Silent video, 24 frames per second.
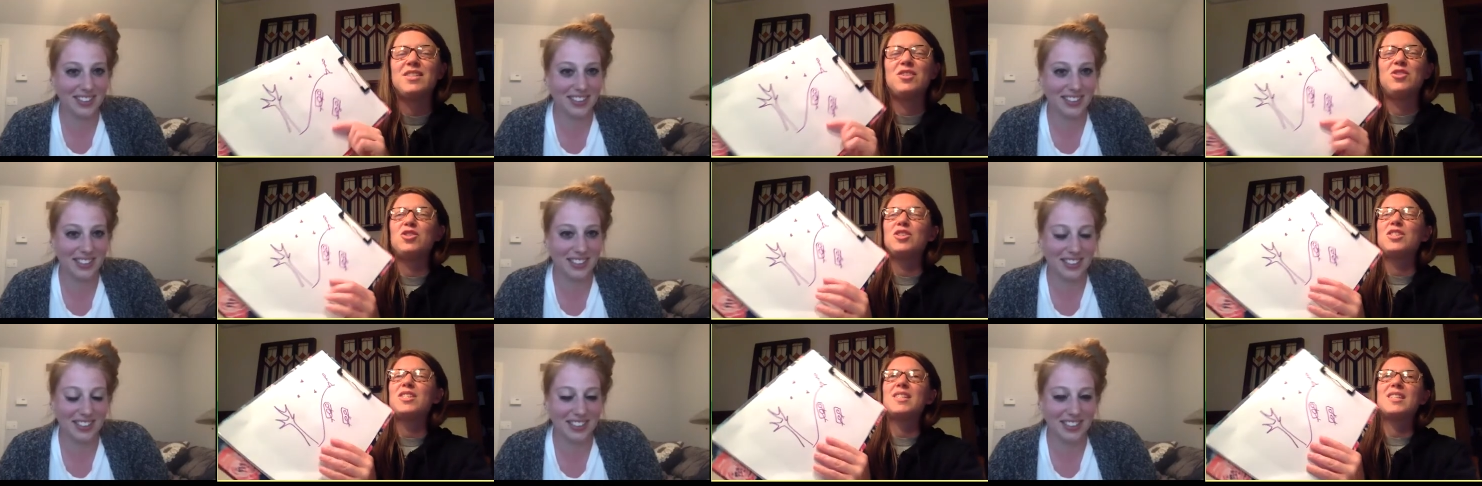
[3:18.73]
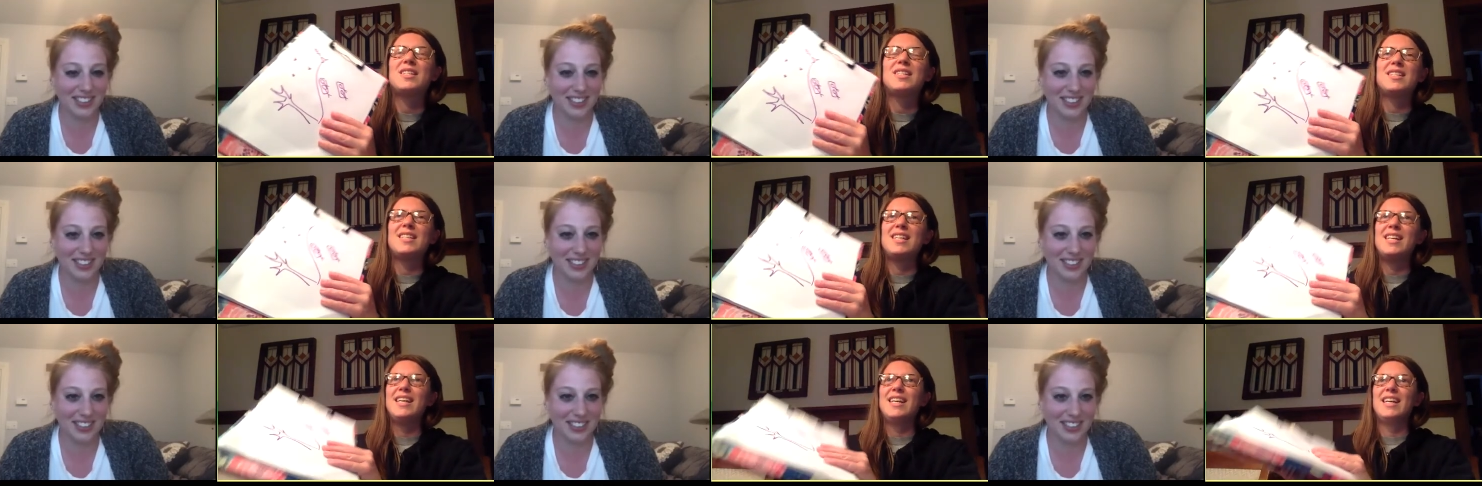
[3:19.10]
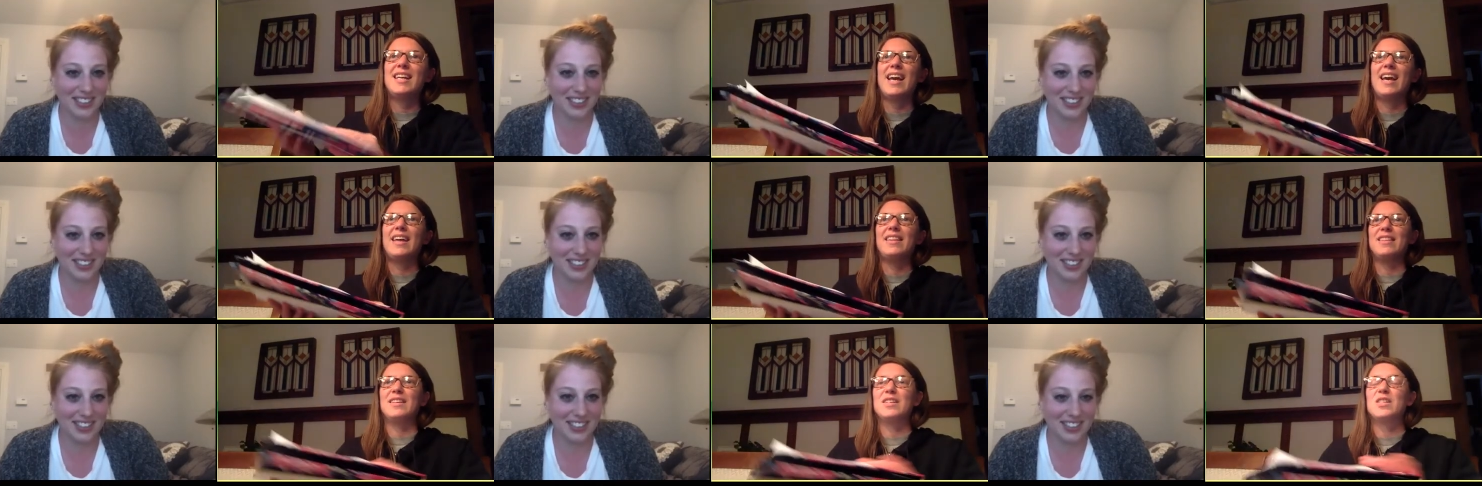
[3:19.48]
Speaker 1: just seeing
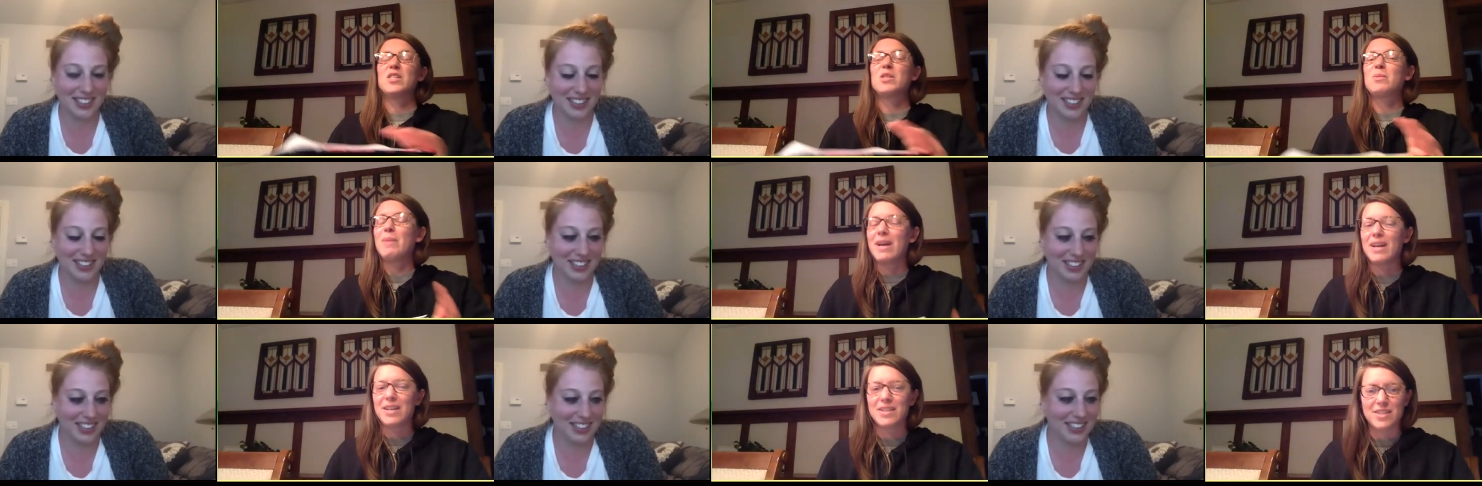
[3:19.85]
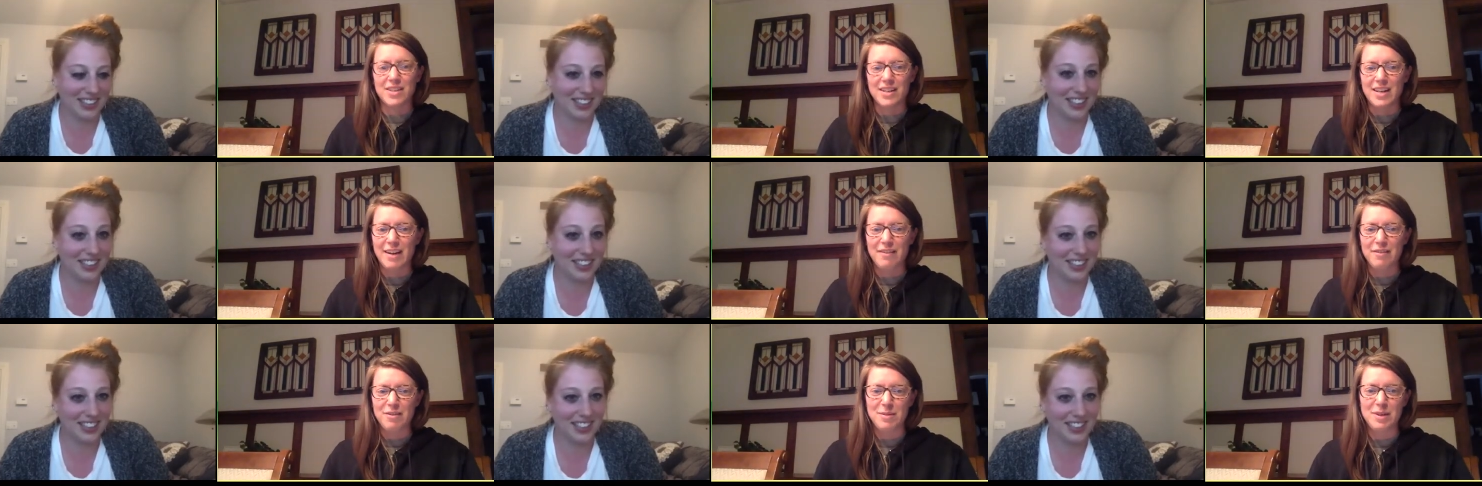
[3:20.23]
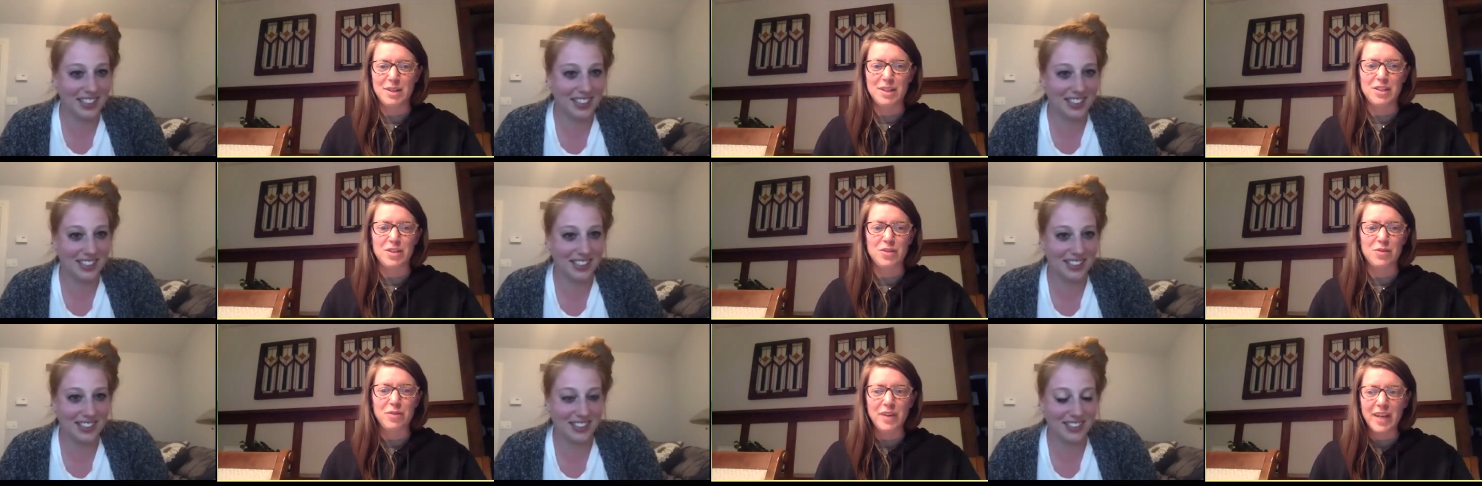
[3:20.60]
the smiles on
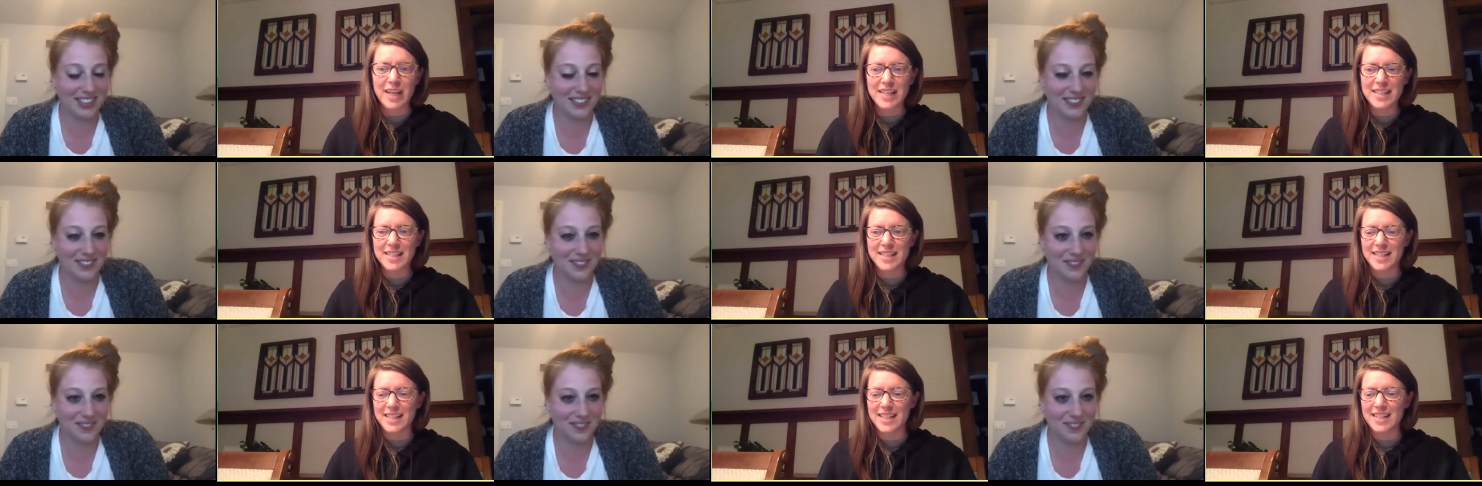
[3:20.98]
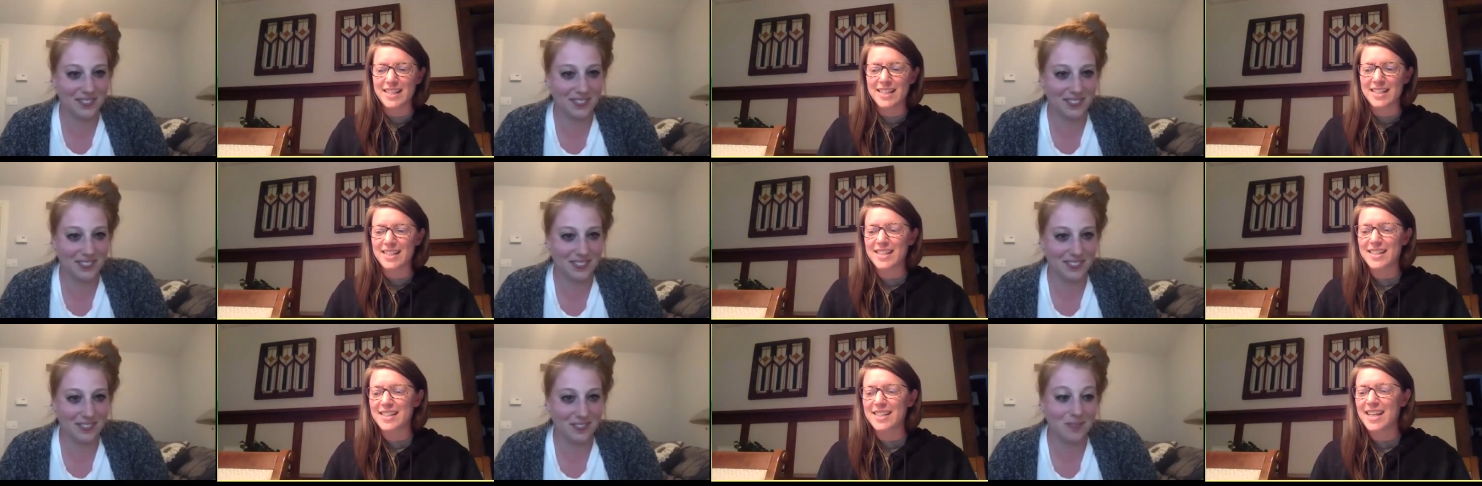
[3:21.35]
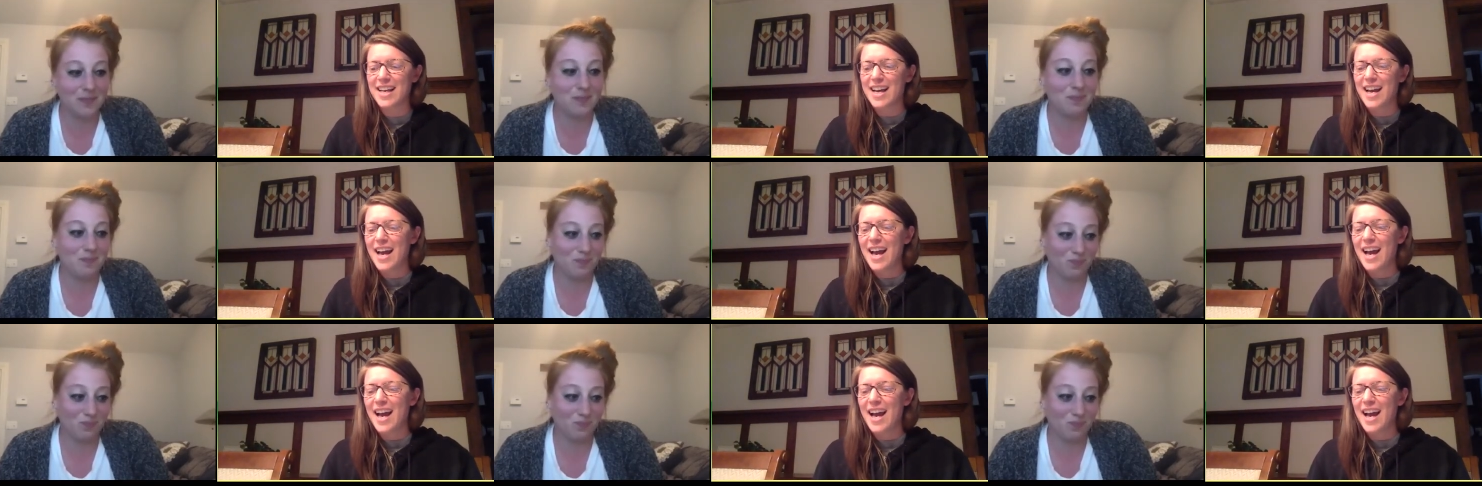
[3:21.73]
everybody's faces.